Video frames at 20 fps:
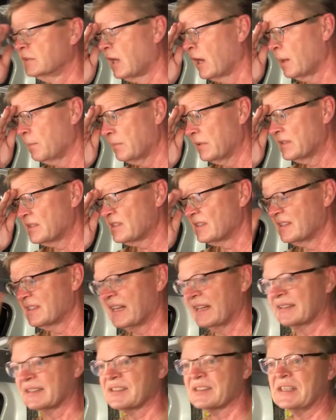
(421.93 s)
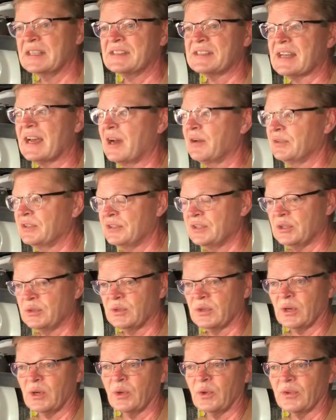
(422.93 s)
carpets and take the seats out and do
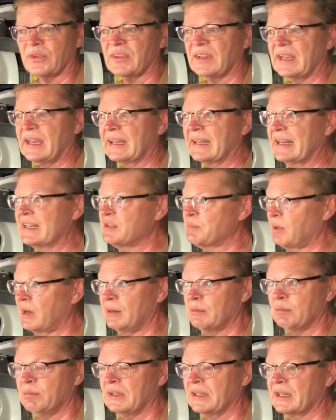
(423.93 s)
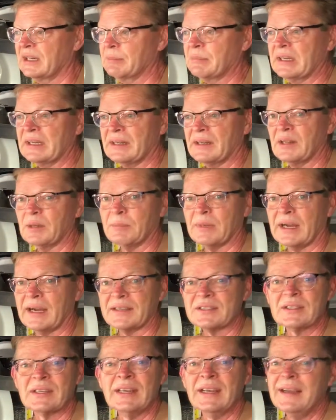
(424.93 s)
the whole thing, that's probably going to be another
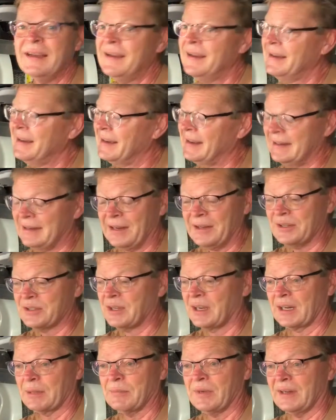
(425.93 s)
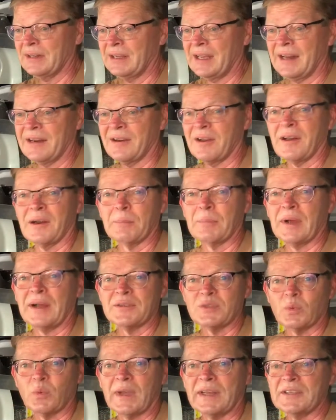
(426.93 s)
box. And now you're talking about you added 100
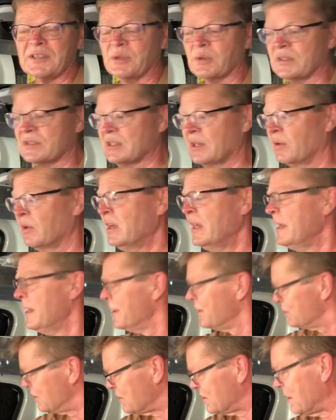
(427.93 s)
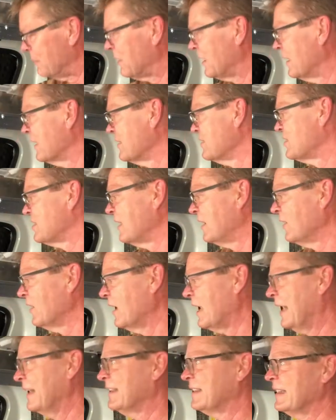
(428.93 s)
pounds of weight to it. So just something to
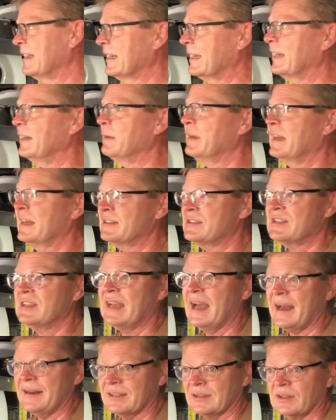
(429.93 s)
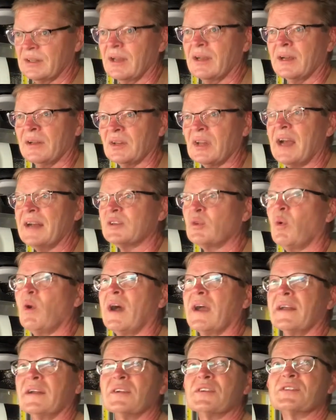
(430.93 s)
consider. I think it's gotten a lot
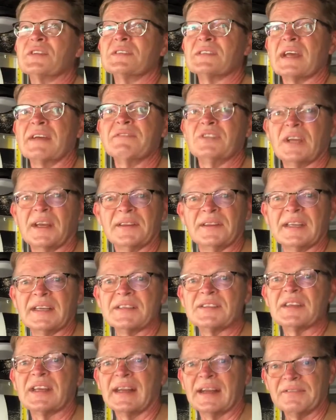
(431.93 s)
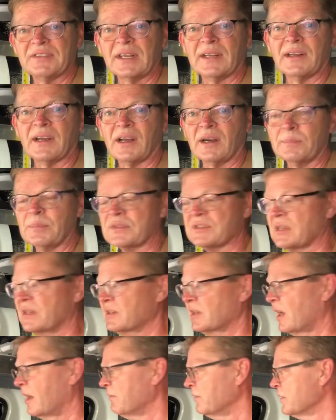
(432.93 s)
quieter since I've done this, and I've done
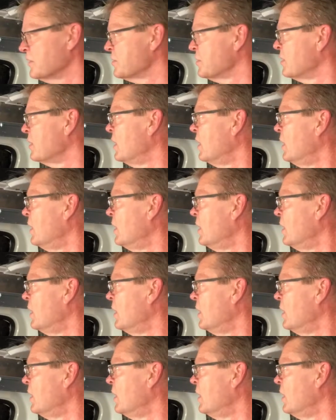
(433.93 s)
100% coverage.